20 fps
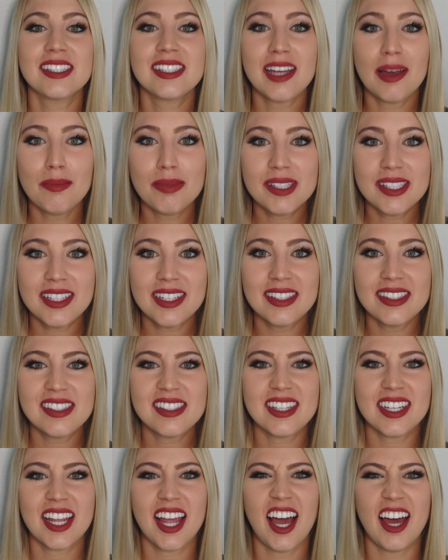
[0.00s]

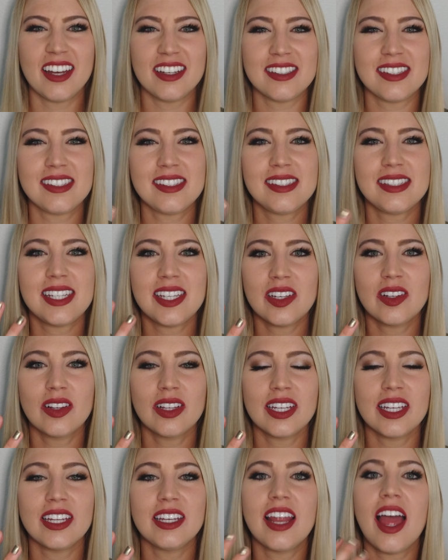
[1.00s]
substance to kind of
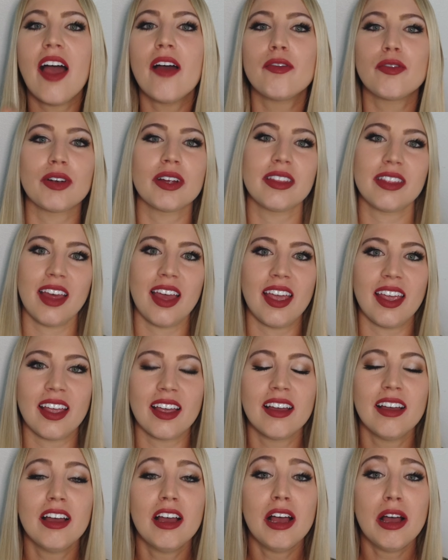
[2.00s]
seal in
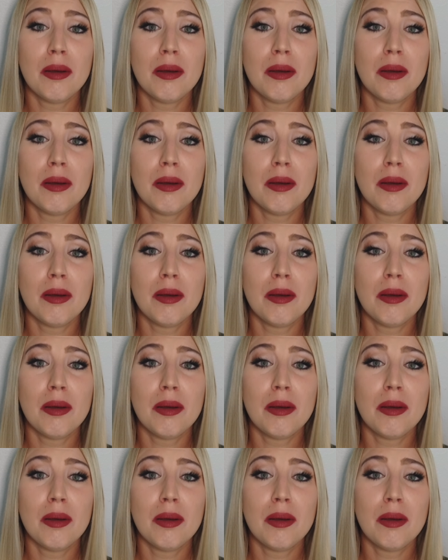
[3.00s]
everything.